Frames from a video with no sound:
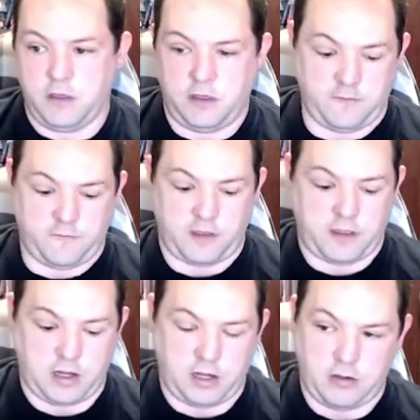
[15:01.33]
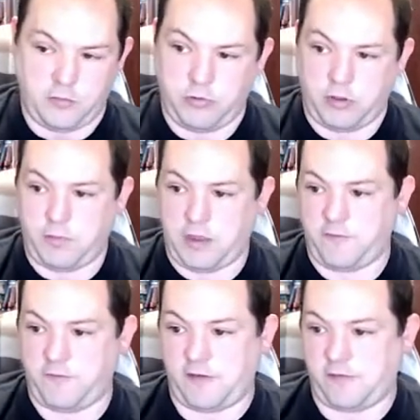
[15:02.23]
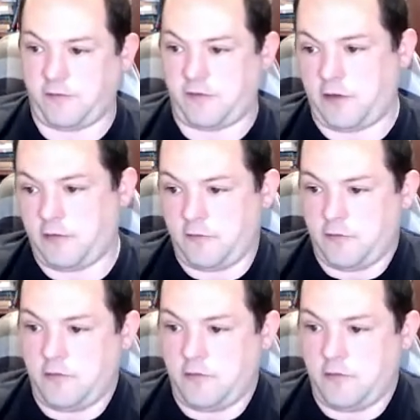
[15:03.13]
if I had a deploy manifest stage,